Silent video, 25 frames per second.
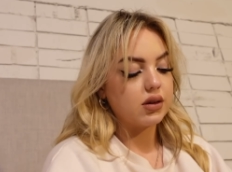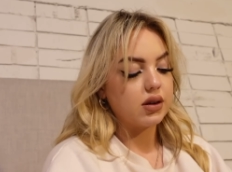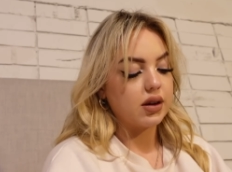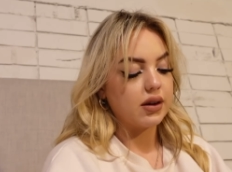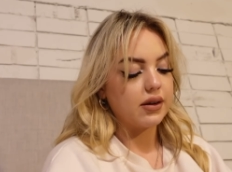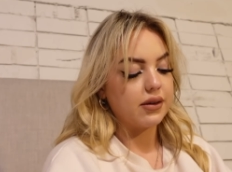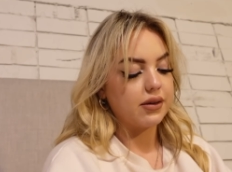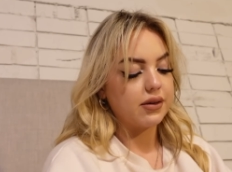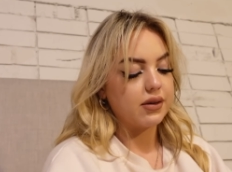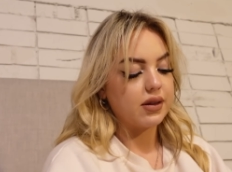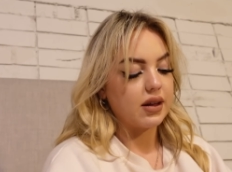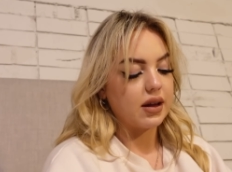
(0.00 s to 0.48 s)

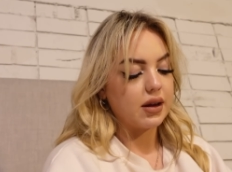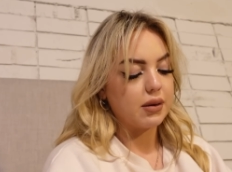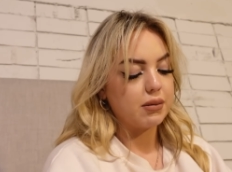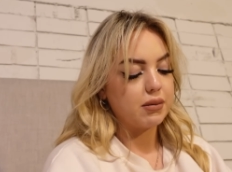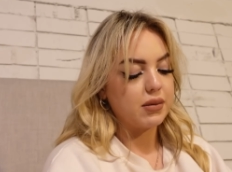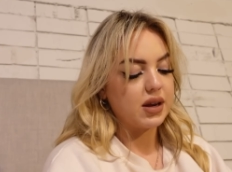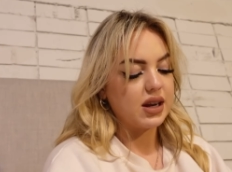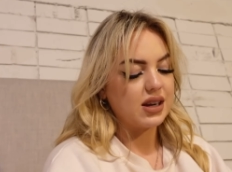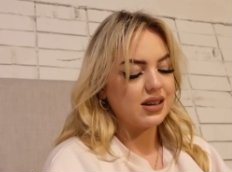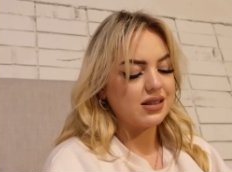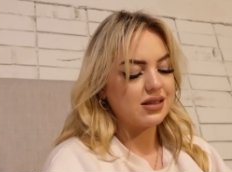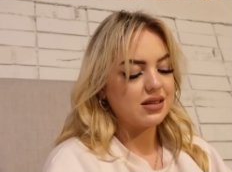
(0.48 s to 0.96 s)
If that
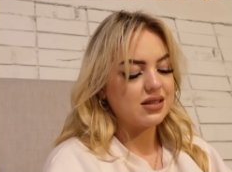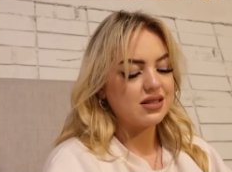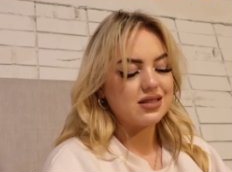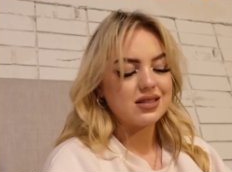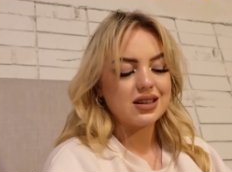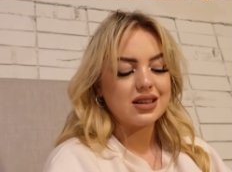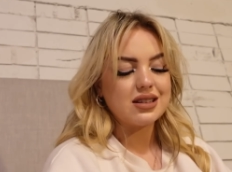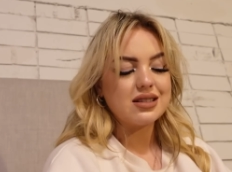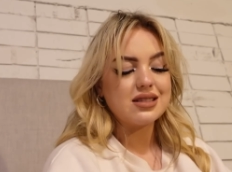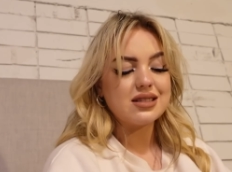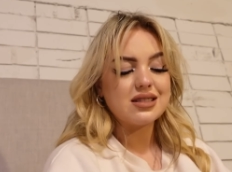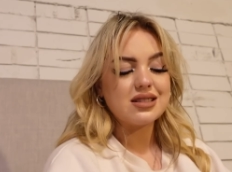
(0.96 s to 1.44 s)
makes
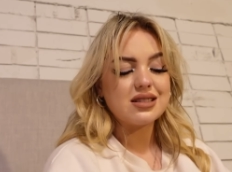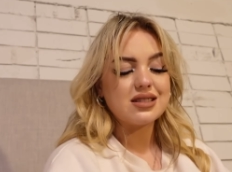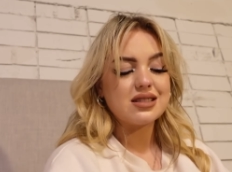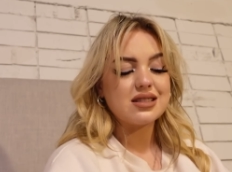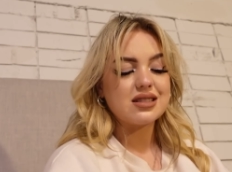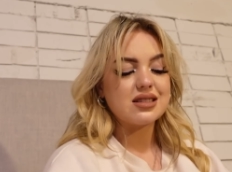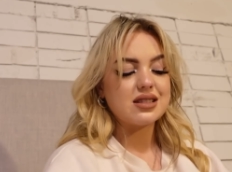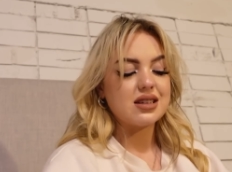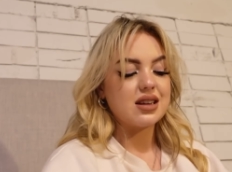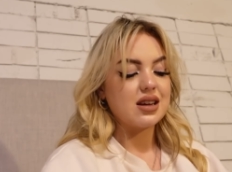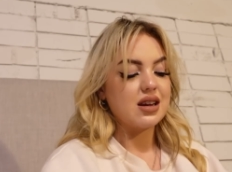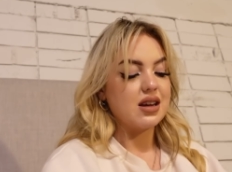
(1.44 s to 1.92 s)

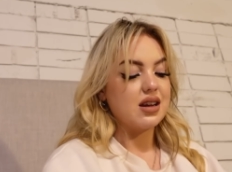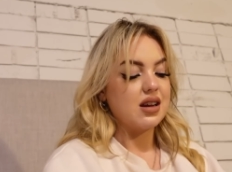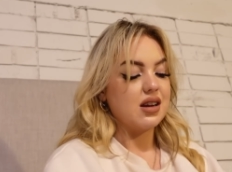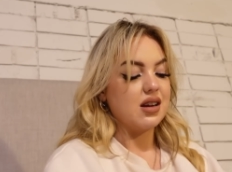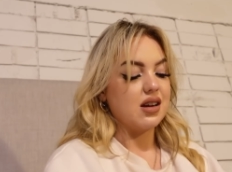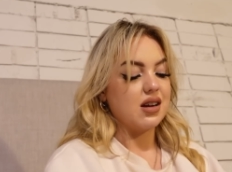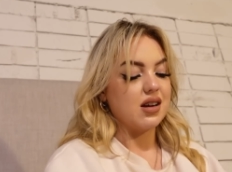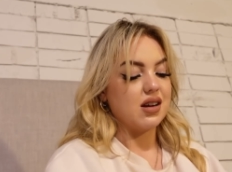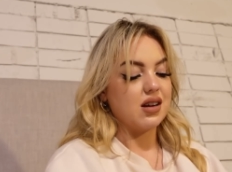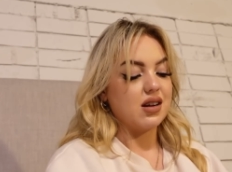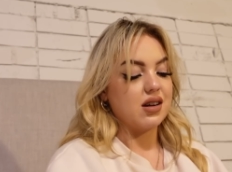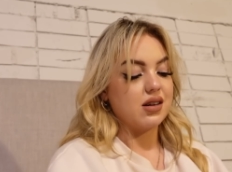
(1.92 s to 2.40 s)
sense,
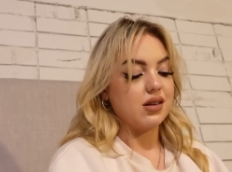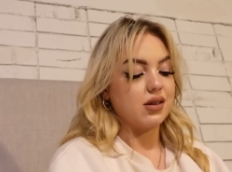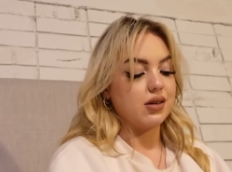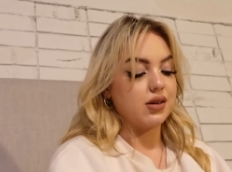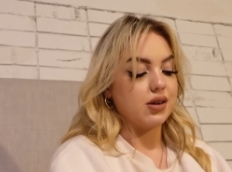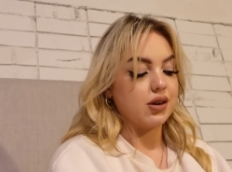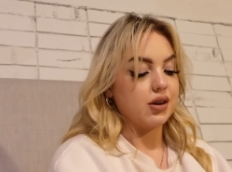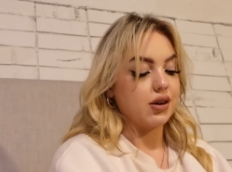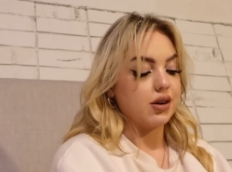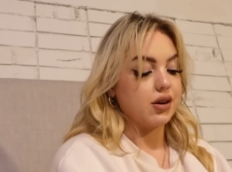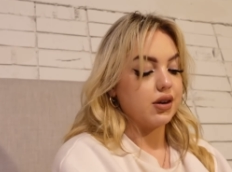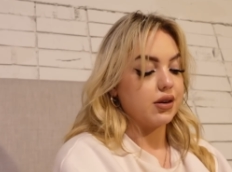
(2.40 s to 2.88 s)
I don't
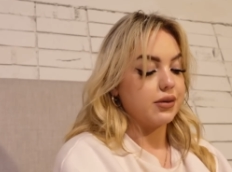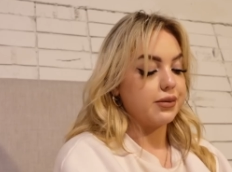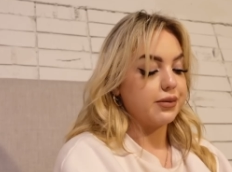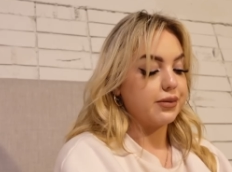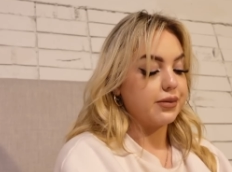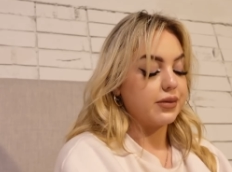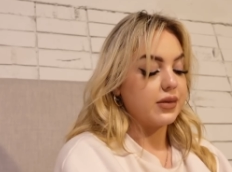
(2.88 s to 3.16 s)
know.